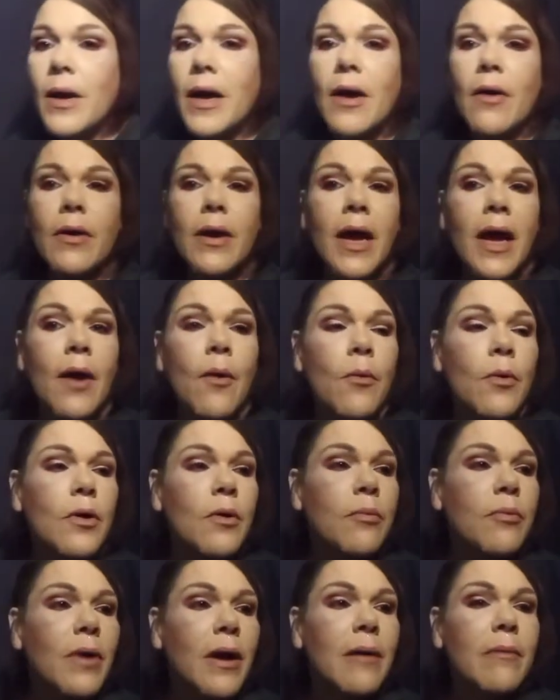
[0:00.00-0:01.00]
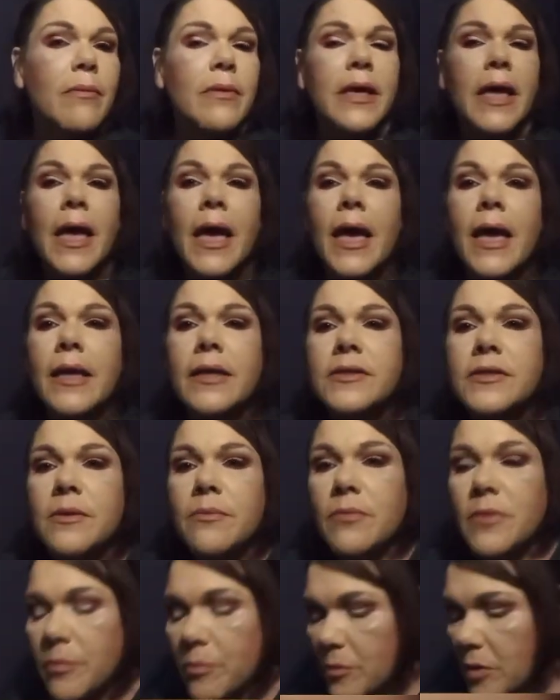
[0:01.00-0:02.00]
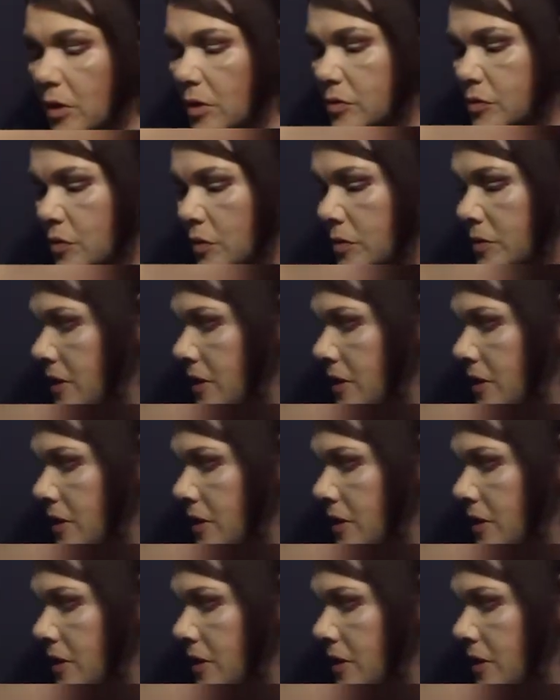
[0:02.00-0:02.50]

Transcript: out, I will probably add some lip gloss on